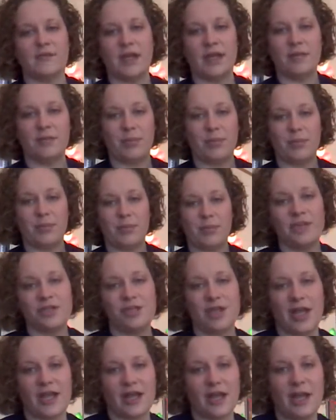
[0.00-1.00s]
event
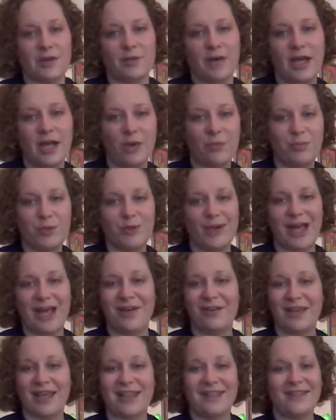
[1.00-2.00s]
page, and I will help you
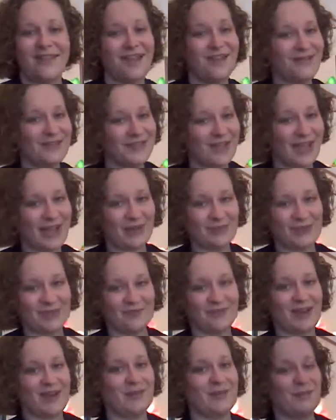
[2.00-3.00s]
out. I love to help
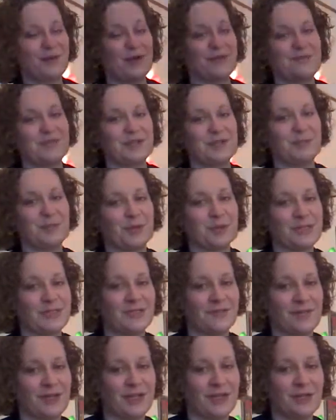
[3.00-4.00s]
you find the perfect
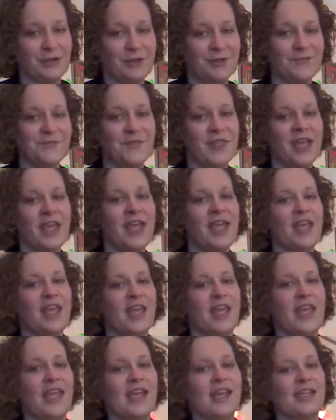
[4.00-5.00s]
books for you.
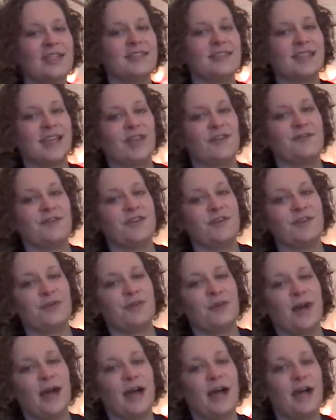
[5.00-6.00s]
And if
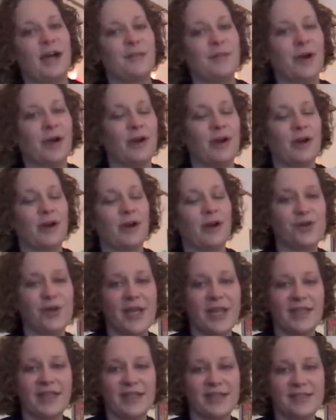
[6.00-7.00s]
you um, are
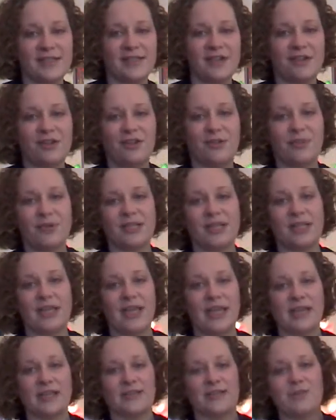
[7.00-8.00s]
enjoying this and you would
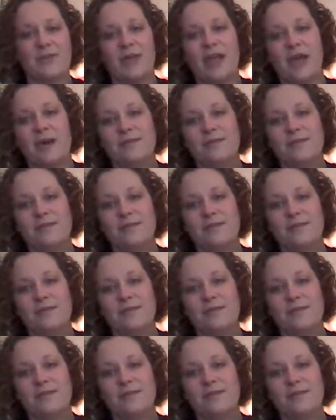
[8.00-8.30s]
like to be